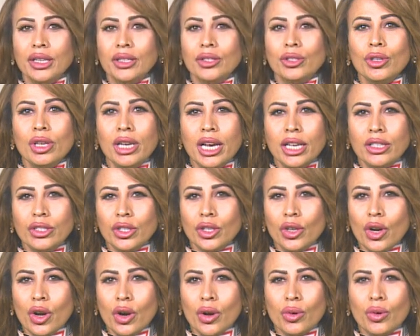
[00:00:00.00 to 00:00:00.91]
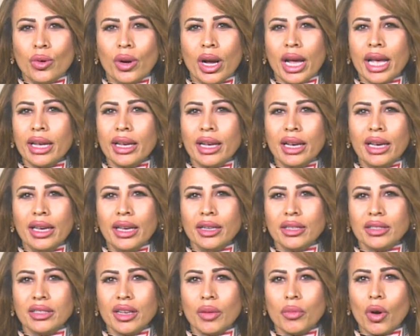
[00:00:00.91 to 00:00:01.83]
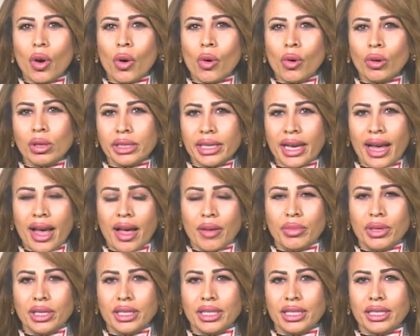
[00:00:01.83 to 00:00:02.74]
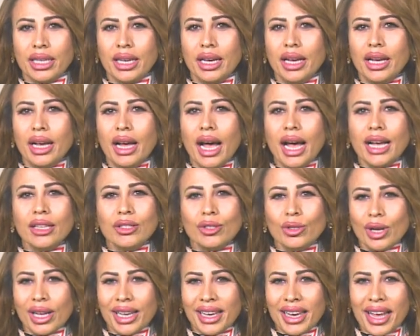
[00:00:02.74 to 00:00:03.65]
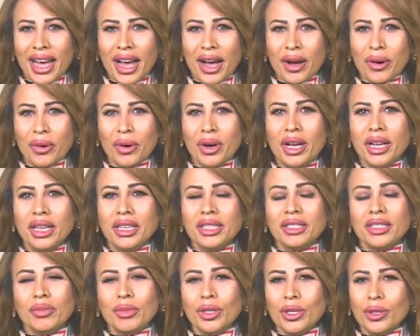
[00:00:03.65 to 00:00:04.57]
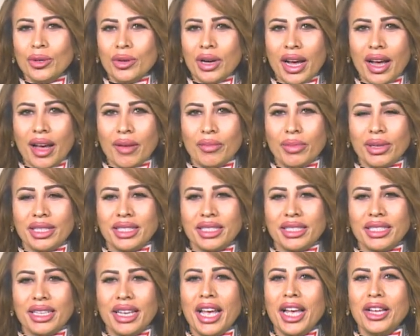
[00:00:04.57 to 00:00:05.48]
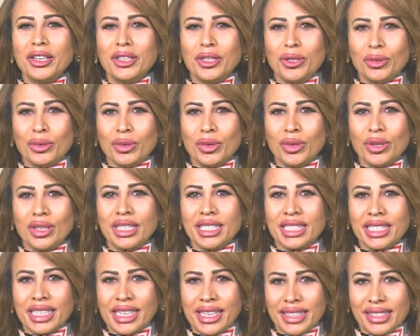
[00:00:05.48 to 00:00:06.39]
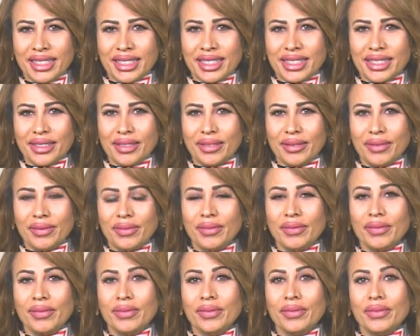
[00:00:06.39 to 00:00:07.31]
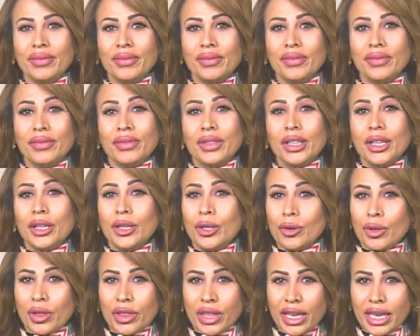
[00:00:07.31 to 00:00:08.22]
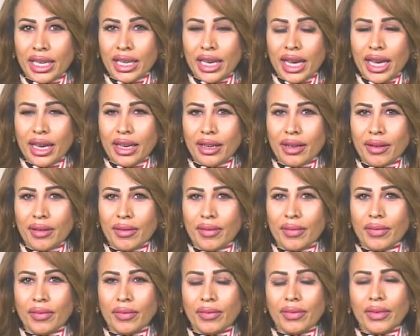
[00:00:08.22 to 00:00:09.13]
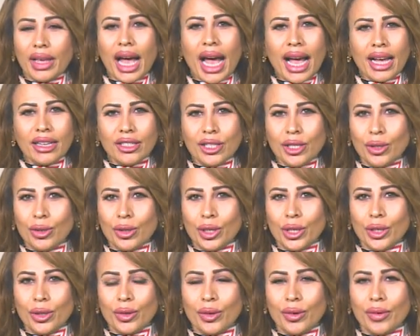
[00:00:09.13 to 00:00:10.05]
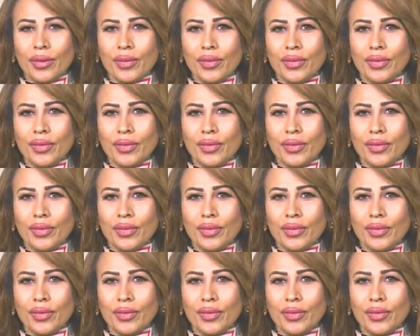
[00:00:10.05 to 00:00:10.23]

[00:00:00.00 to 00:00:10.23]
to let go and clear some old habits and to allow some new habits and new skills. New thinking and new you.